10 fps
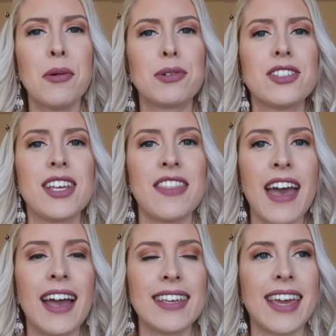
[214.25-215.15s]
Once you're
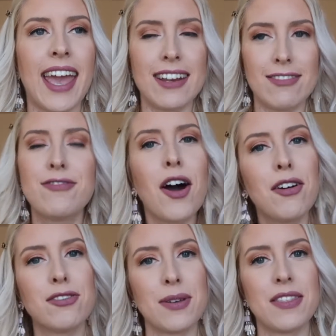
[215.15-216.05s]
there, you get
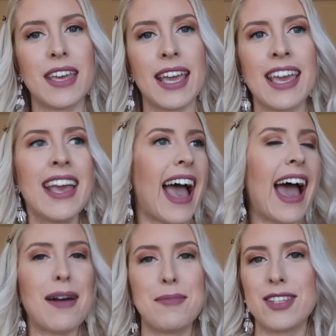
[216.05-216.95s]
involved with the
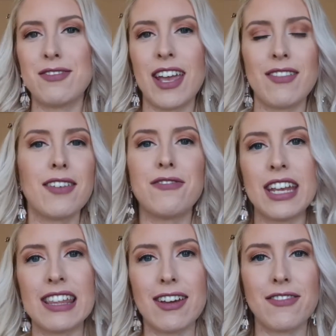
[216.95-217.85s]
atmosphere and the
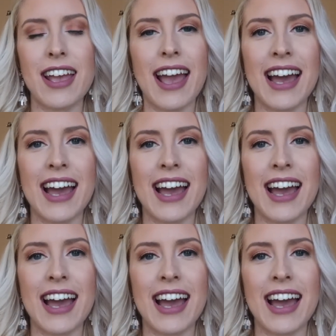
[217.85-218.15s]
feeling of it,